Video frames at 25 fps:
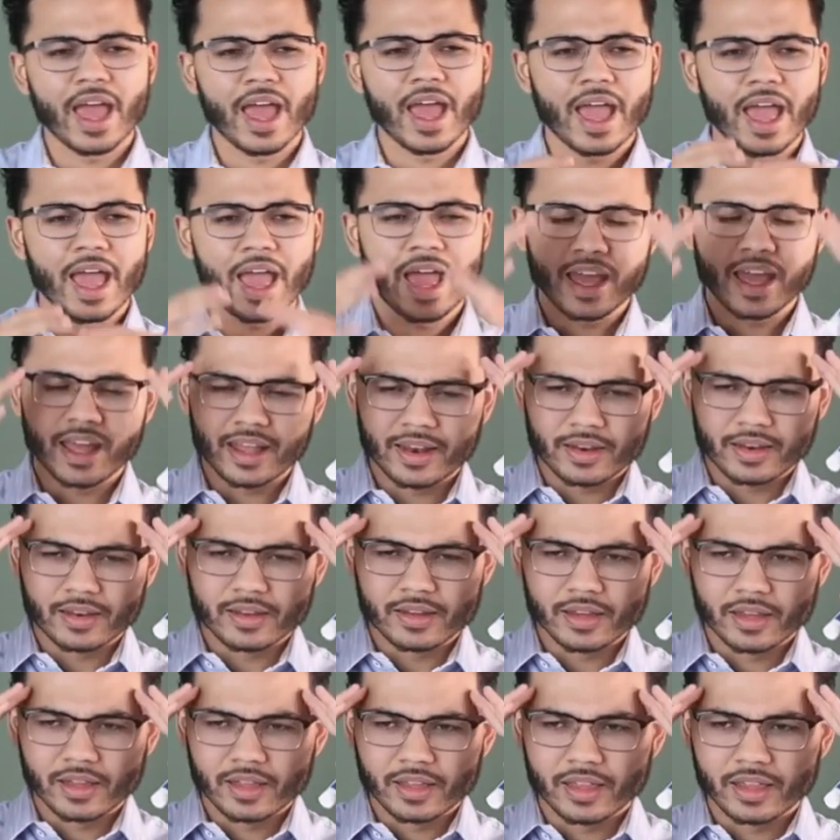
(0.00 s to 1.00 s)
and
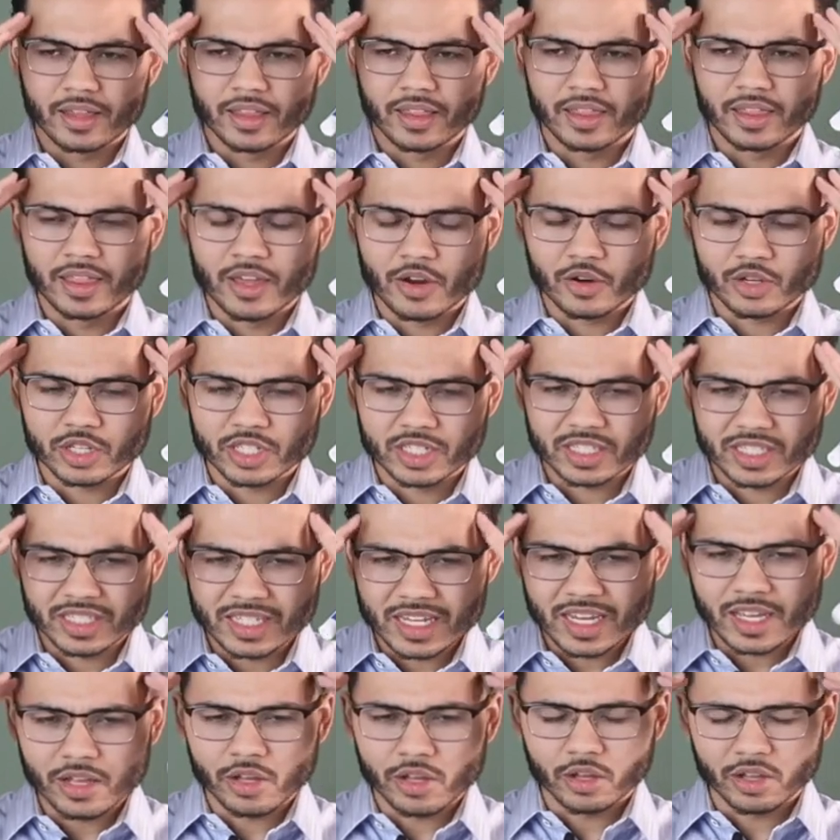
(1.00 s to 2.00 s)
they're
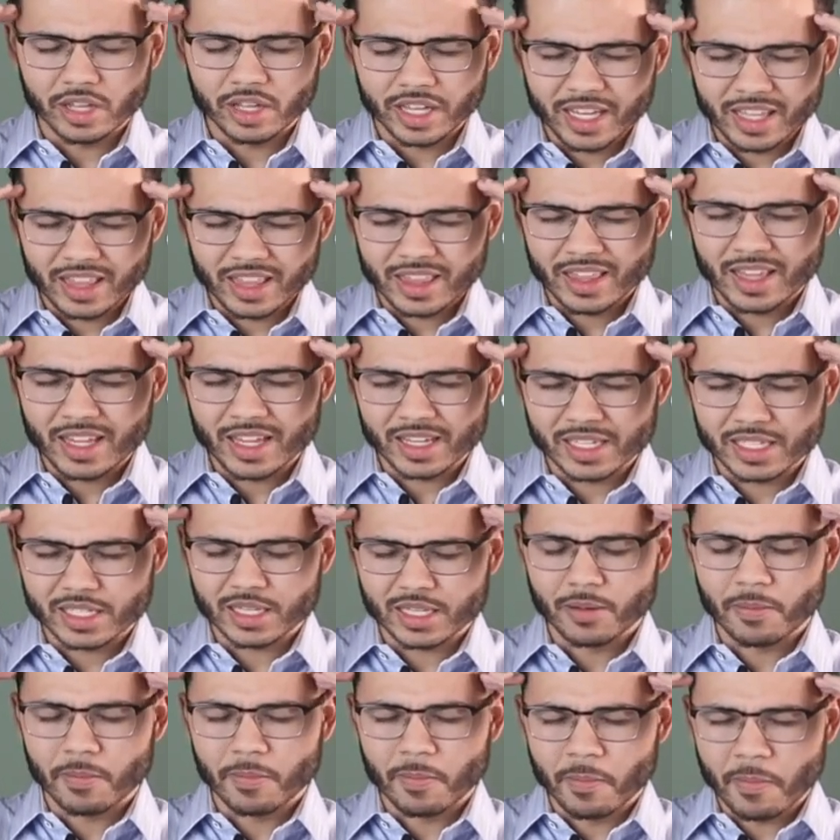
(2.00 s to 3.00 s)
still in this
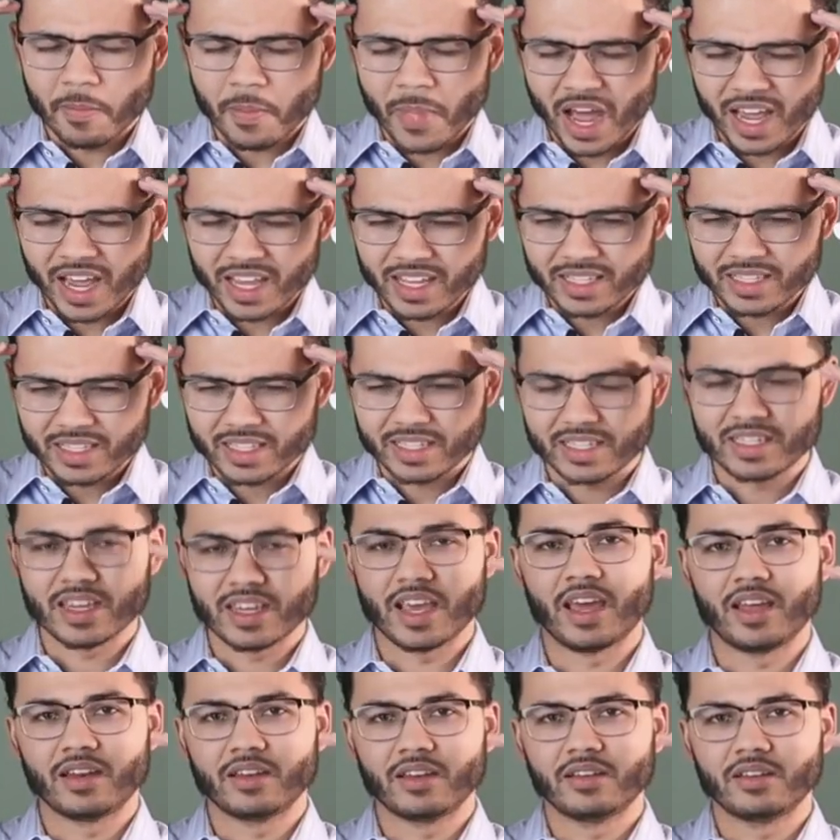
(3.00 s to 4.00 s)

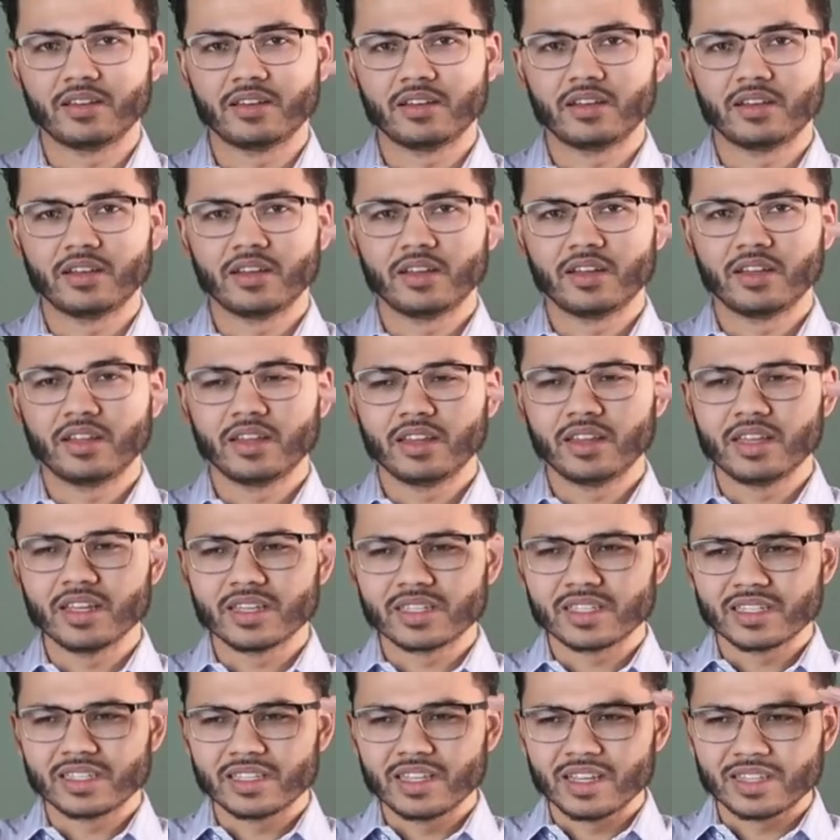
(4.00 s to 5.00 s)
mindset,
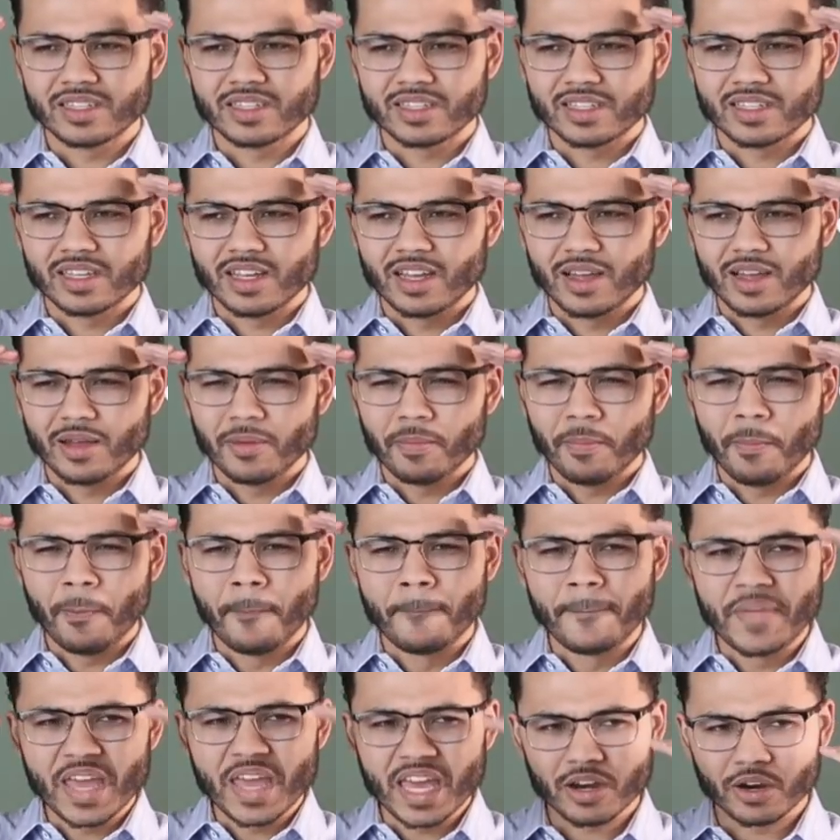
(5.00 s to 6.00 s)
this, this
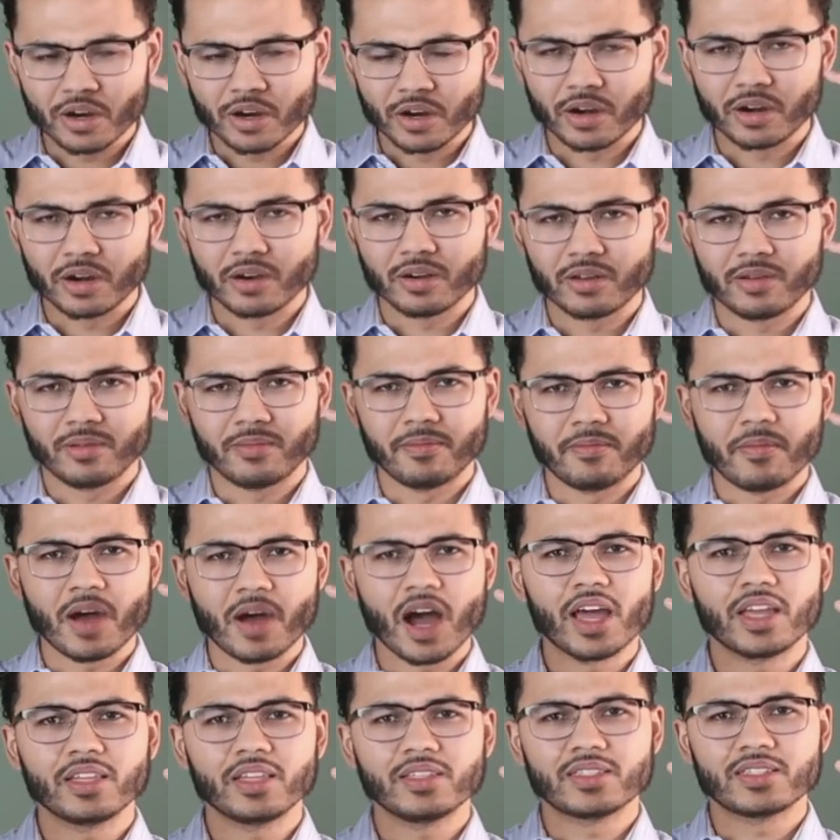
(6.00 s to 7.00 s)
bitter
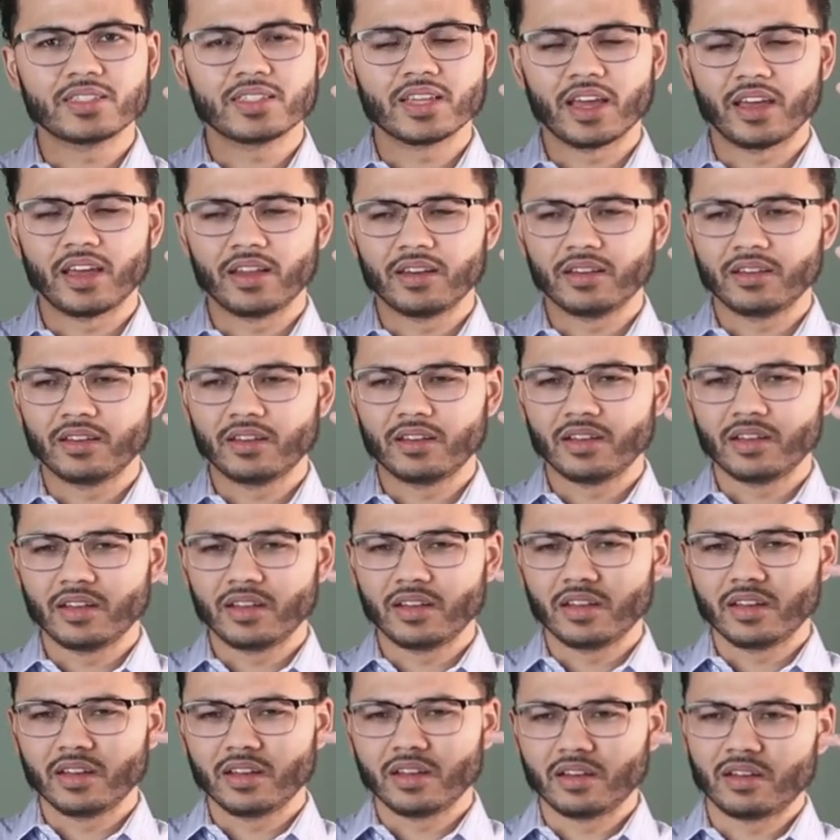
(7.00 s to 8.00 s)
mindset.
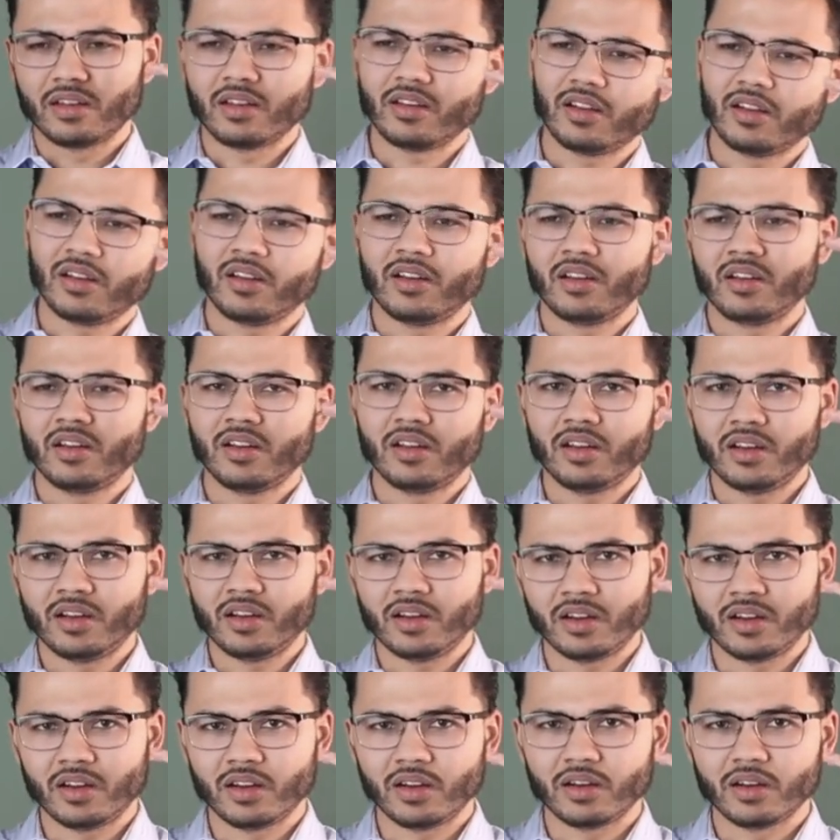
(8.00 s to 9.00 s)
Ah,
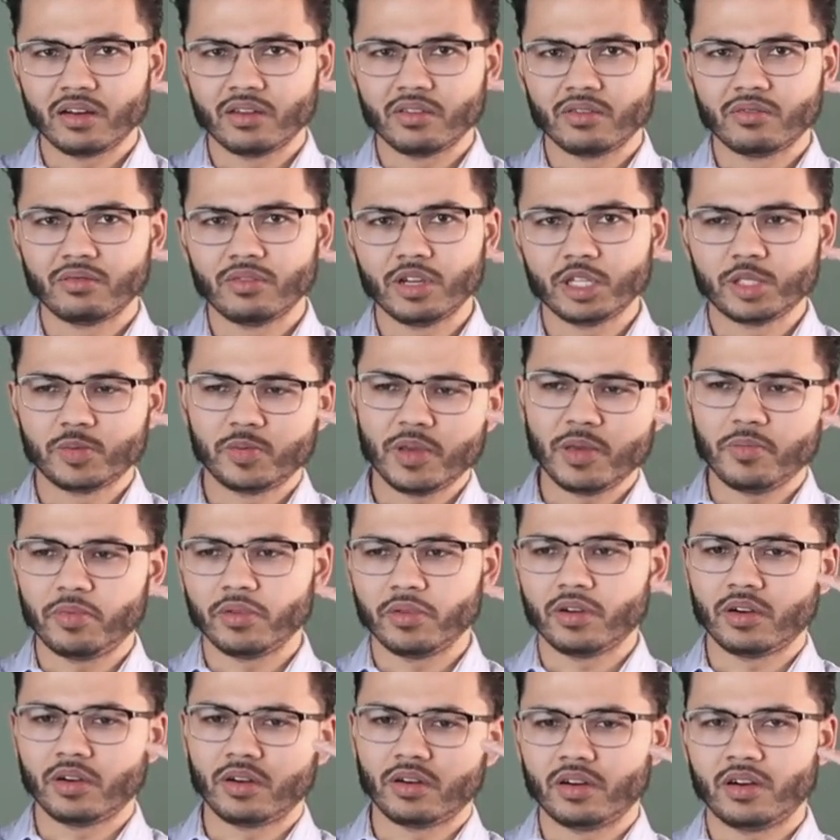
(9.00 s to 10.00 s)
ah rich people
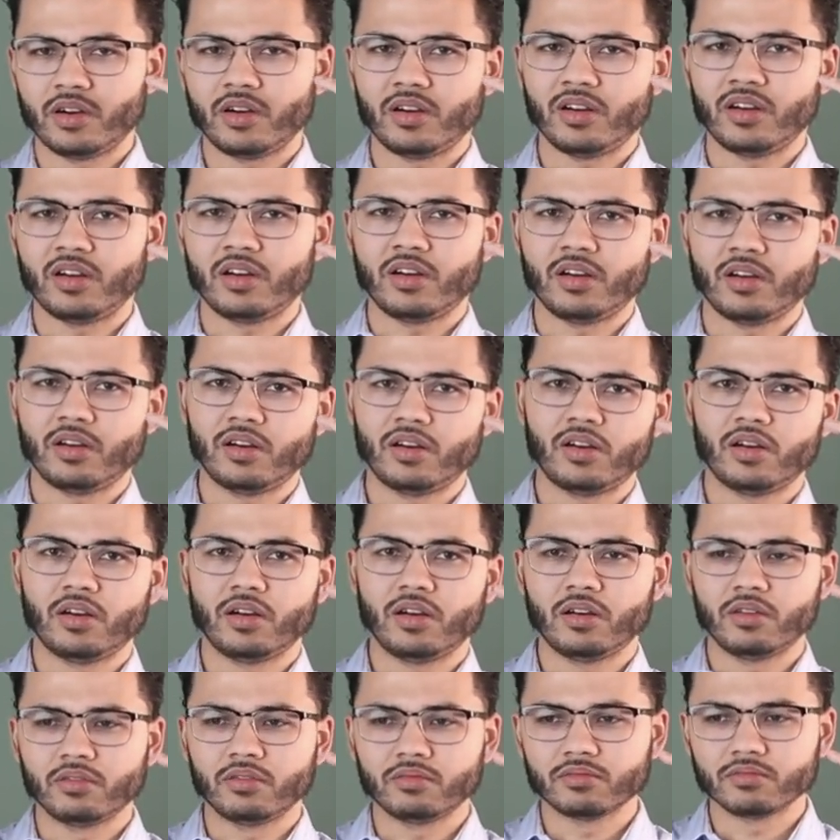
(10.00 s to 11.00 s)

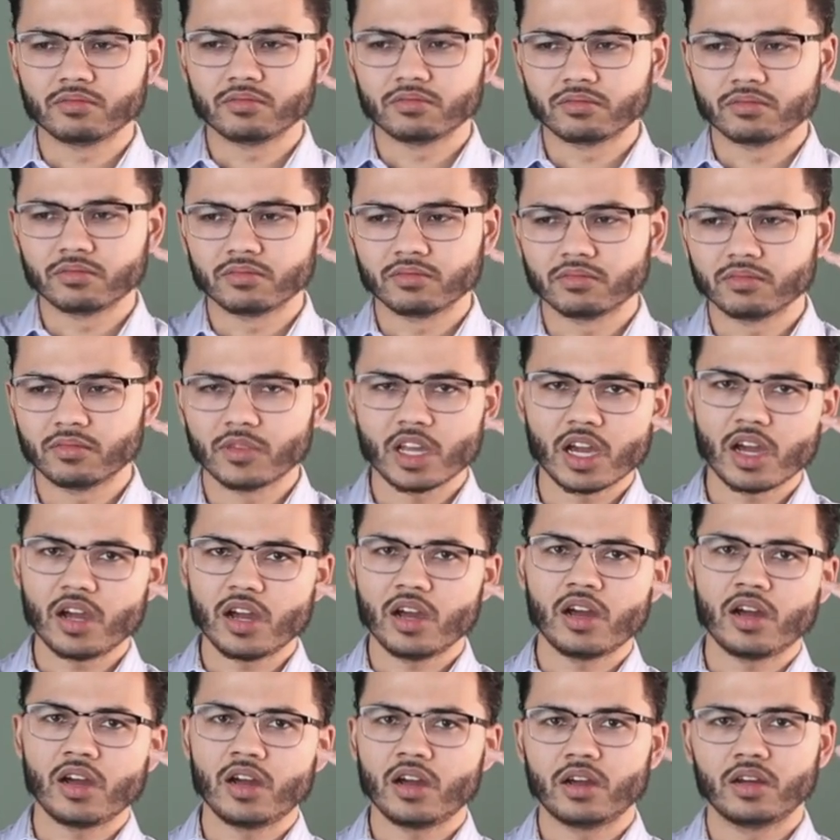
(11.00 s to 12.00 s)
are ah, ah,
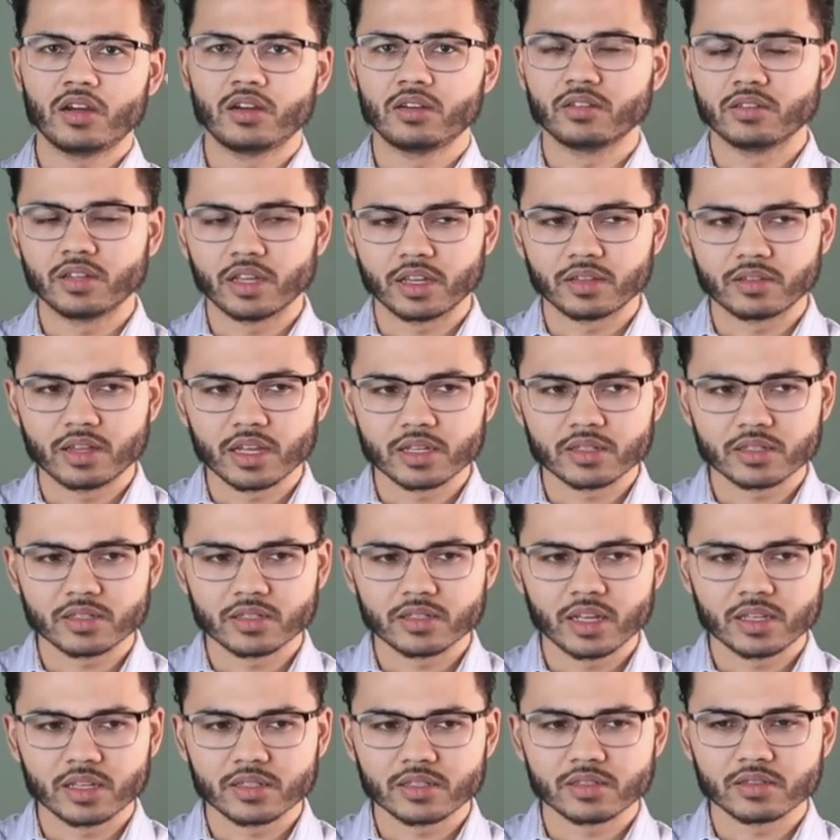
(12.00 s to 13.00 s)
ah. like that's
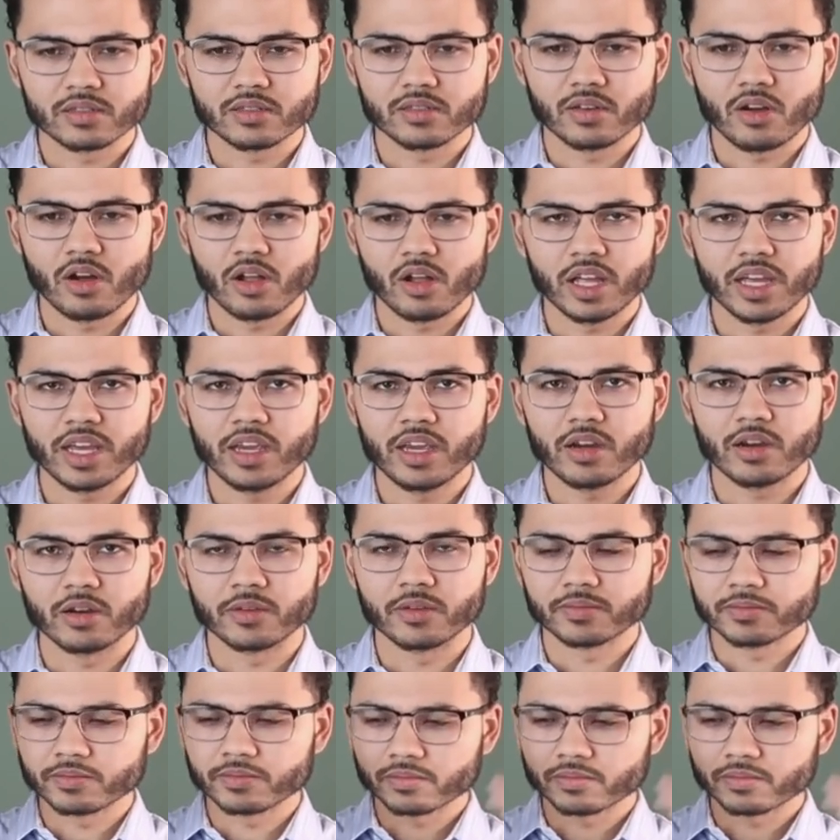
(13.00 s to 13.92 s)
that's all I hear.